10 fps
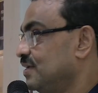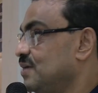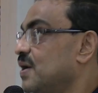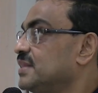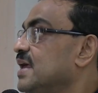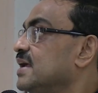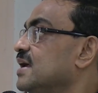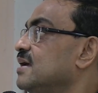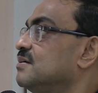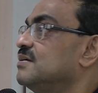you are
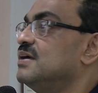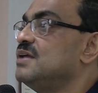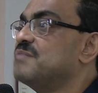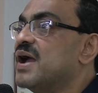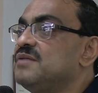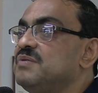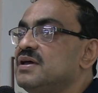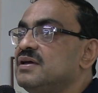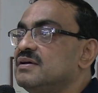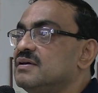thinking it might
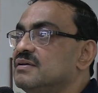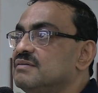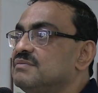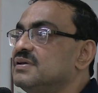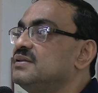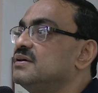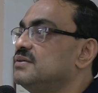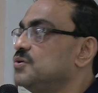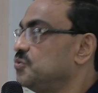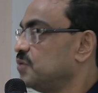be
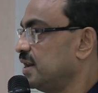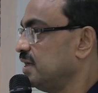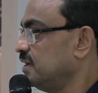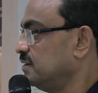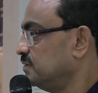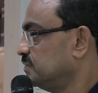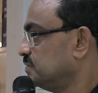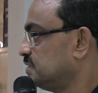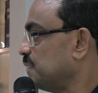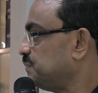due to any
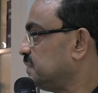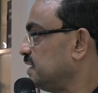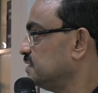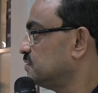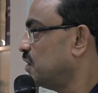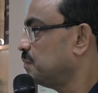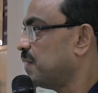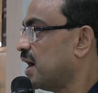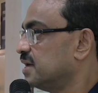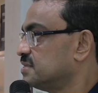sepsis or
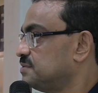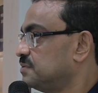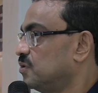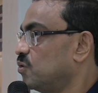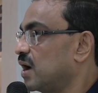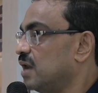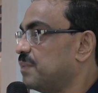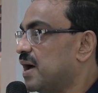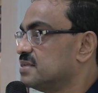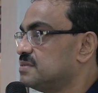local
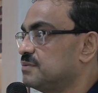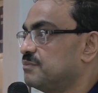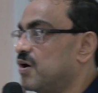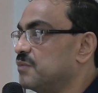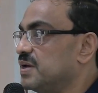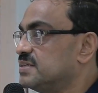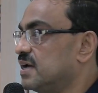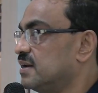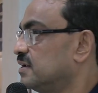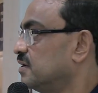pus
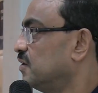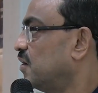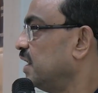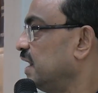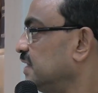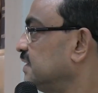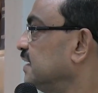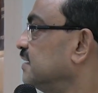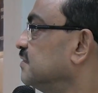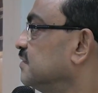formation or
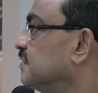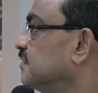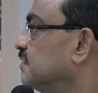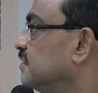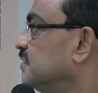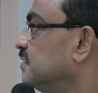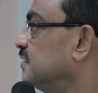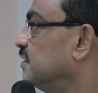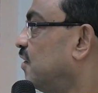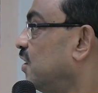anything.
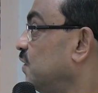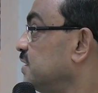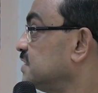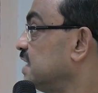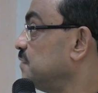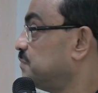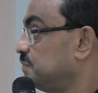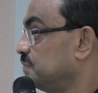Always keep